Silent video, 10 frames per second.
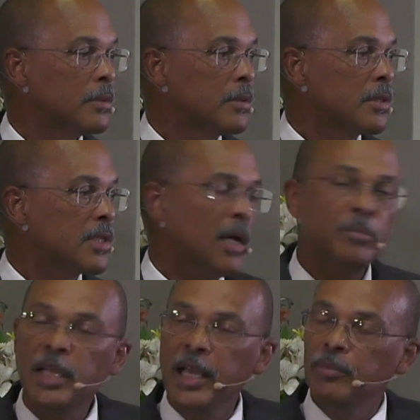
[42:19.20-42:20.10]

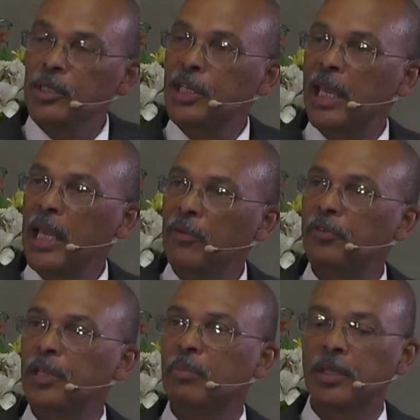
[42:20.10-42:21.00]
Sometimes it's
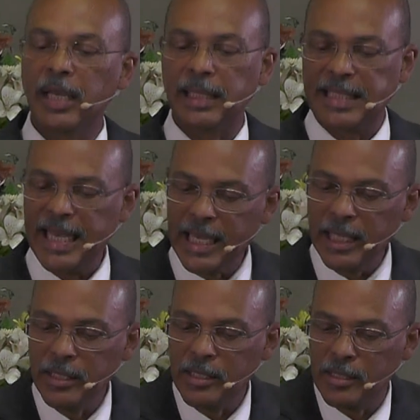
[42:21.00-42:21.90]
carefree. But there are
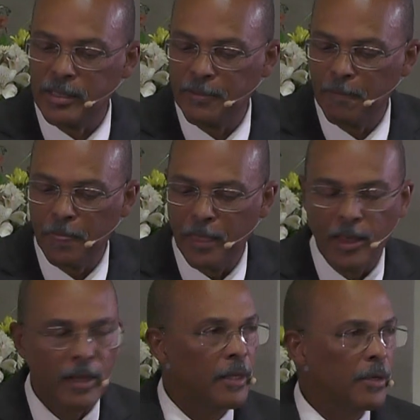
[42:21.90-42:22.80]
days
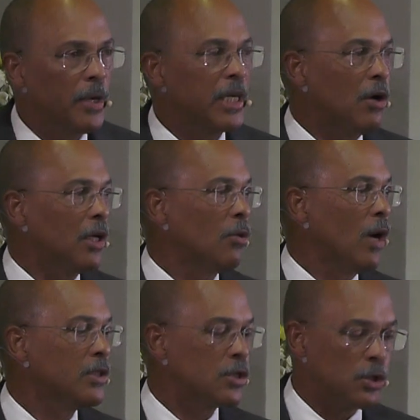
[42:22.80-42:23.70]
when God
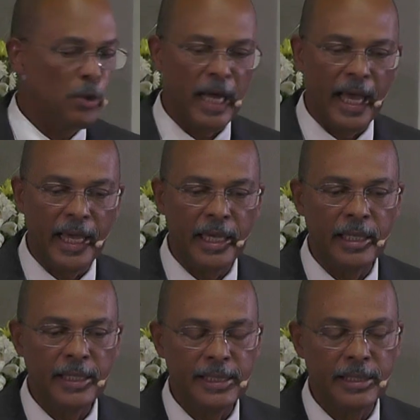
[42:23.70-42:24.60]
wants you and
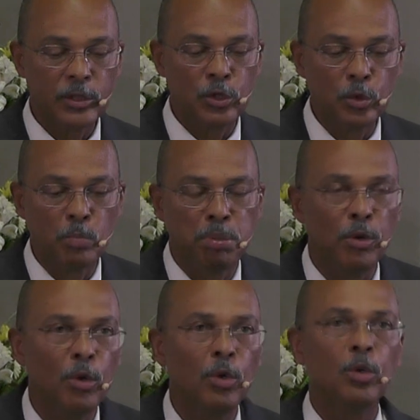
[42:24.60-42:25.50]
I to
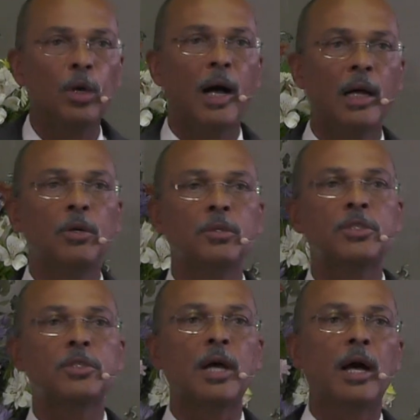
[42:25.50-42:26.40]
pour
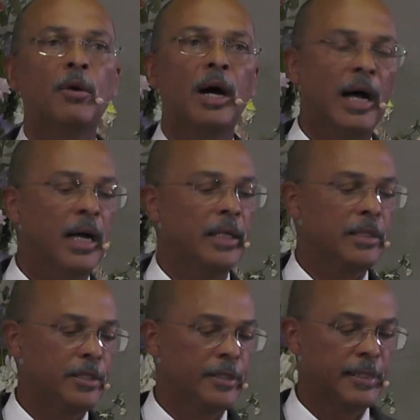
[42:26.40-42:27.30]
out our heart
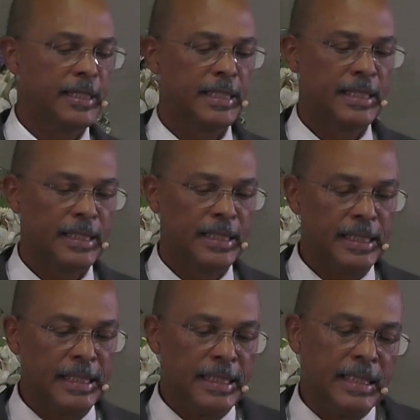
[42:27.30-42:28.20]

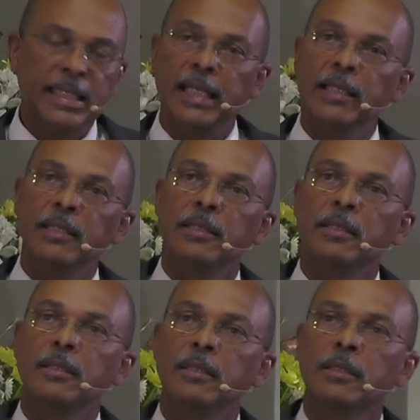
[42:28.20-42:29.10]

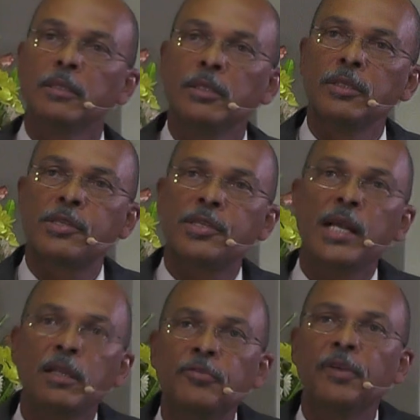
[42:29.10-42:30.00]
in
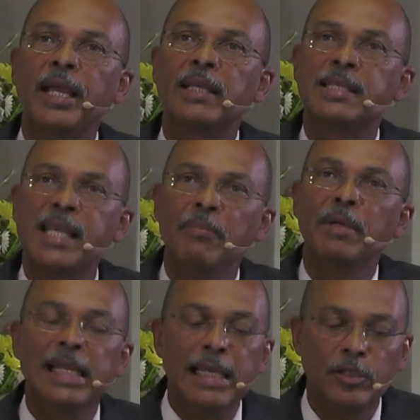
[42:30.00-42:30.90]

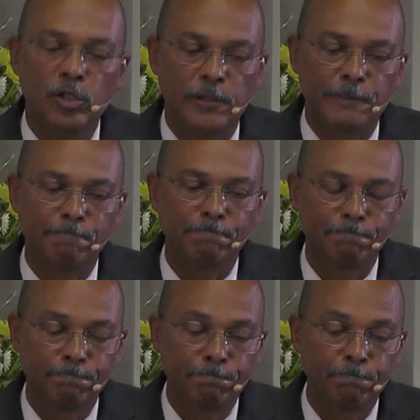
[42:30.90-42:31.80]
self-examination.
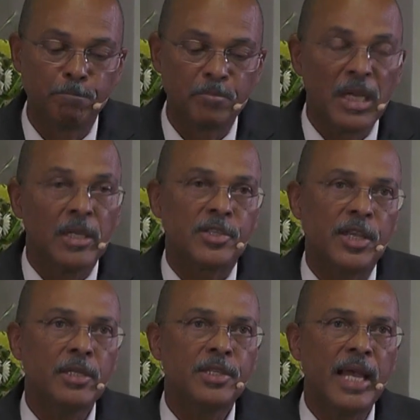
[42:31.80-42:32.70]
Set
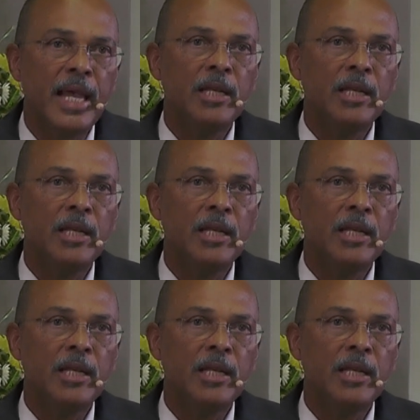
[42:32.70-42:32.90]
aside